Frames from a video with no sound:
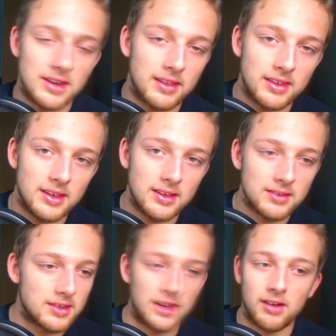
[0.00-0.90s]
edit
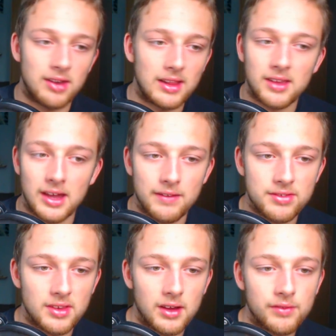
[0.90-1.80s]
these and all that kind of
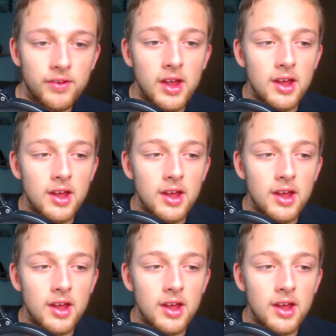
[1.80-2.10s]
stuff.